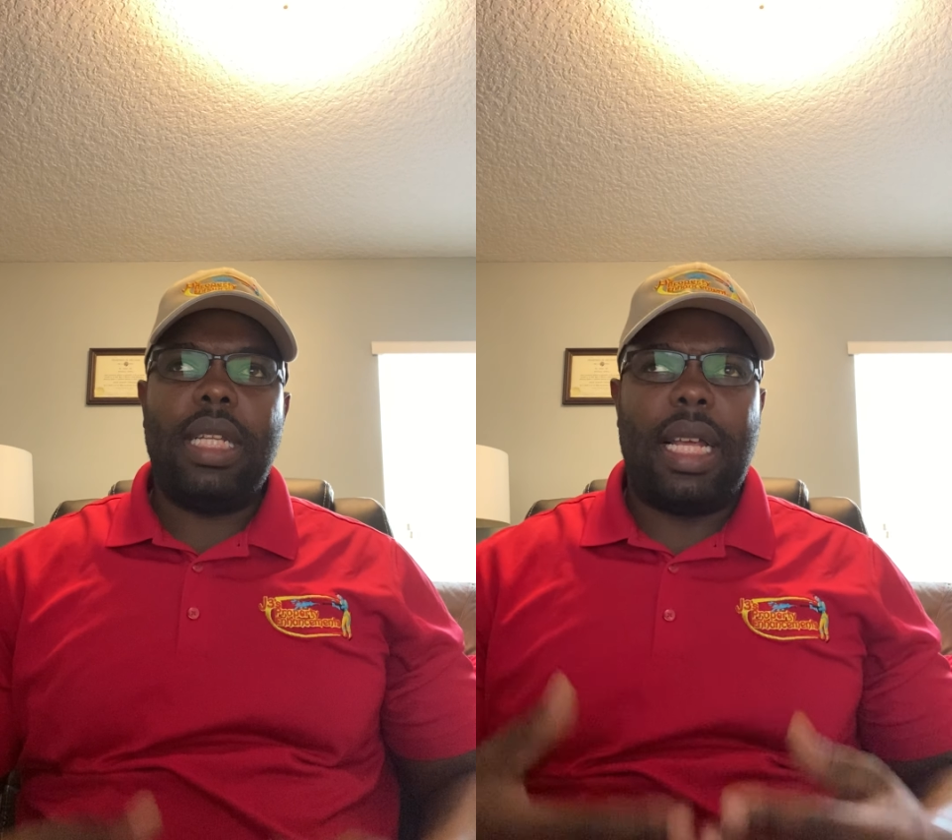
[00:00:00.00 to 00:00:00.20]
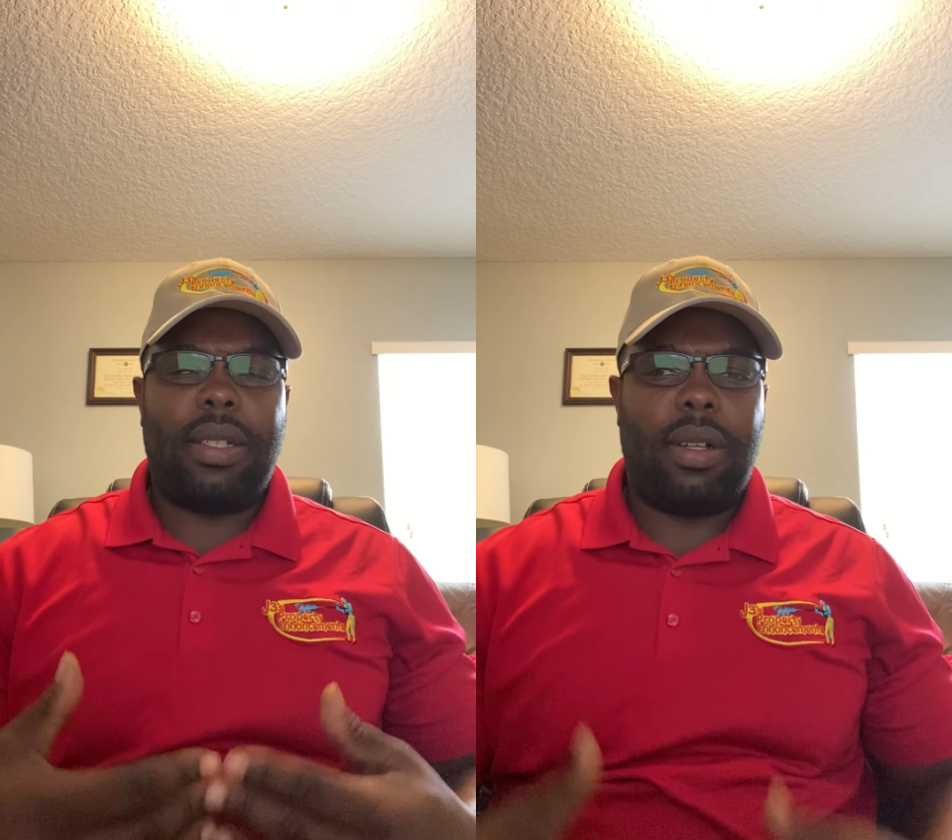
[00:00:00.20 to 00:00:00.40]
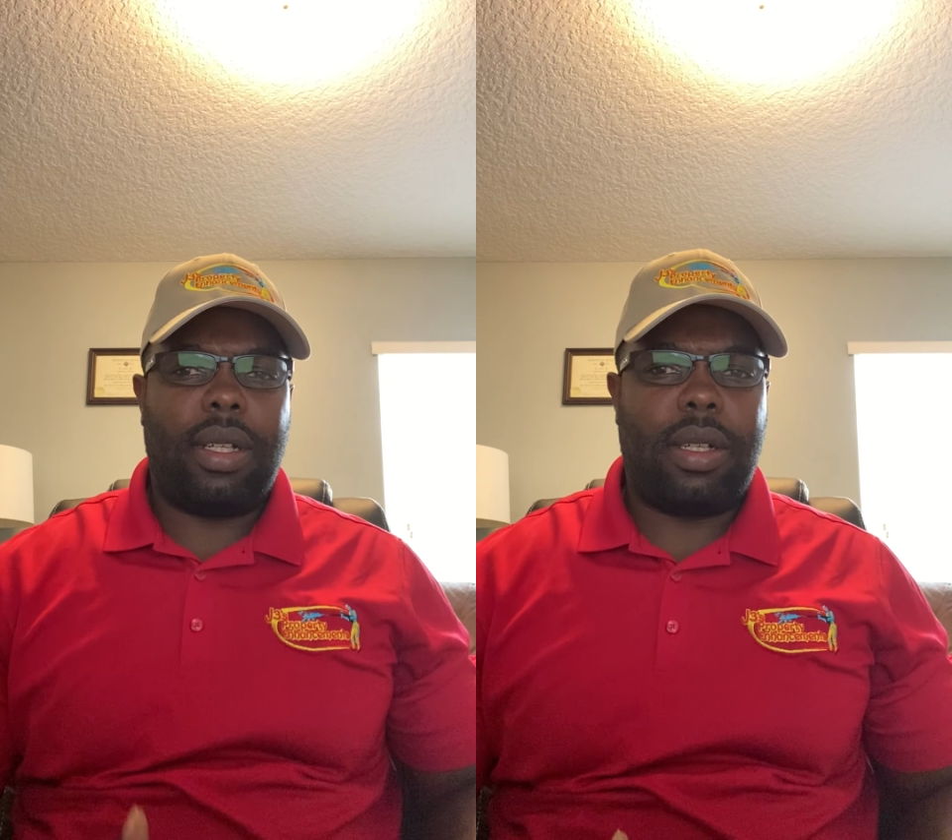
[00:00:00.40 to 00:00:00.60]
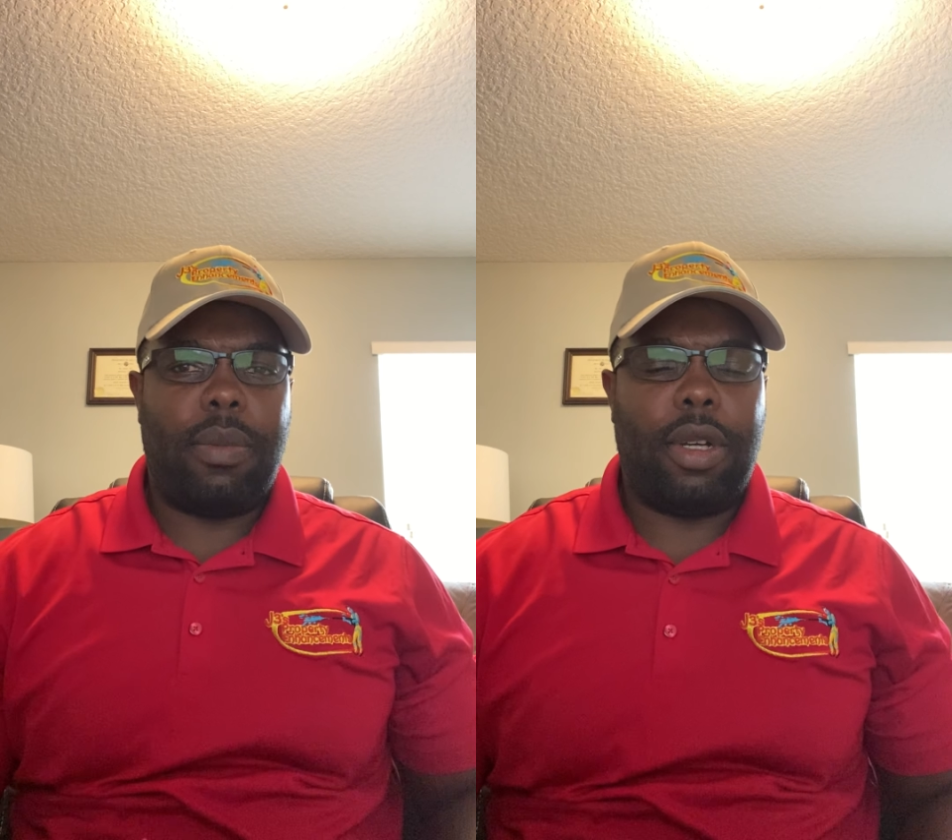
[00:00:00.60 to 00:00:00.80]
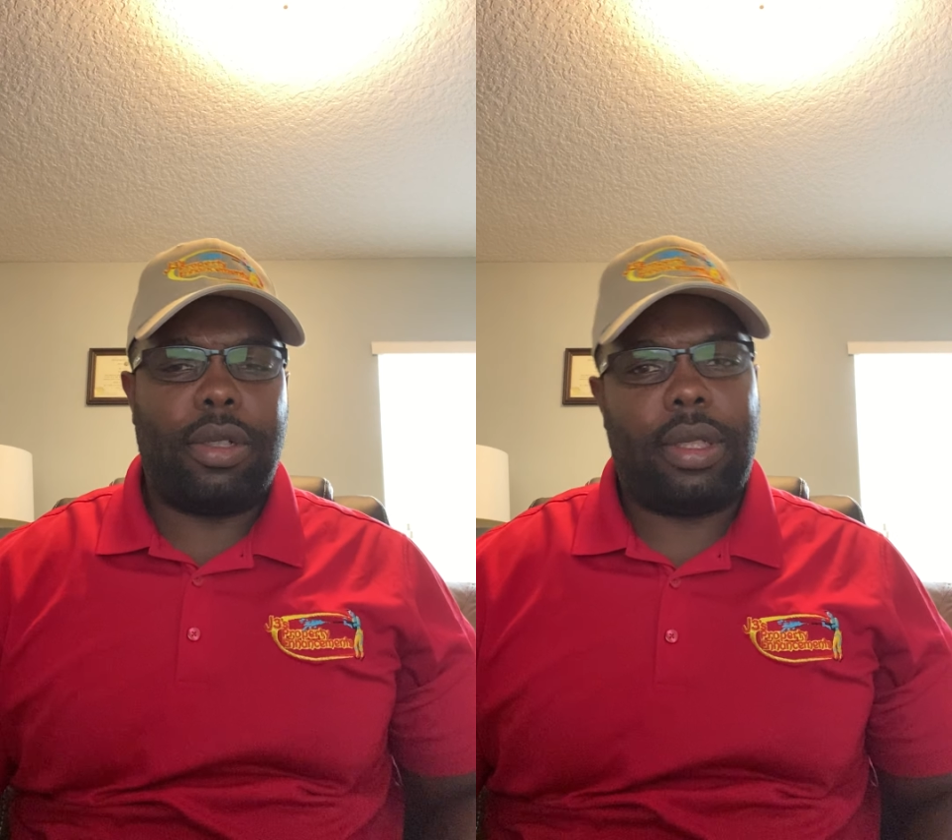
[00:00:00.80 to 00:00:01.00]
that's on the
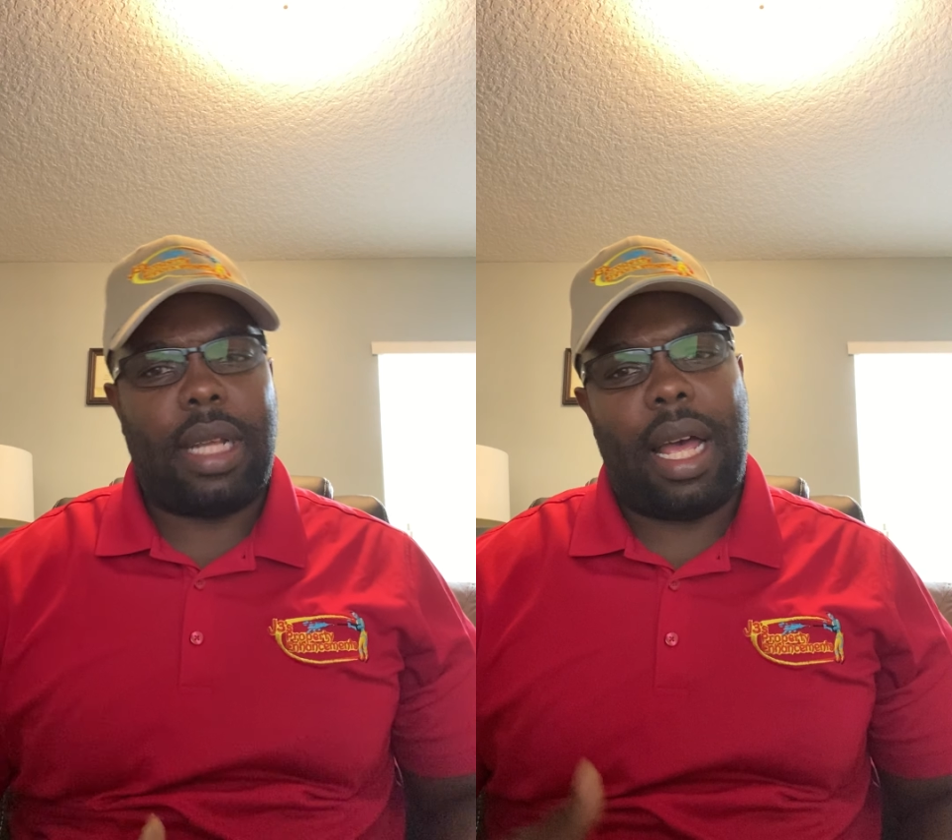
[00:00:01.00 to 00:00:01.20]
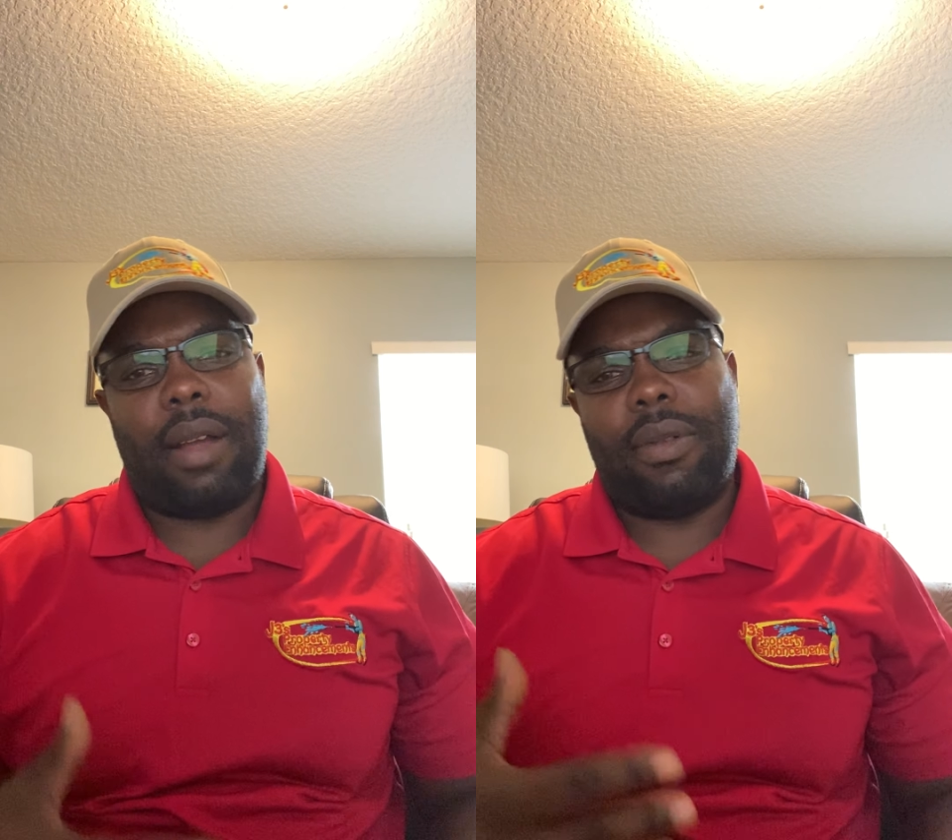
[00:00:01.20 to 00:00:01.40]
commercial side,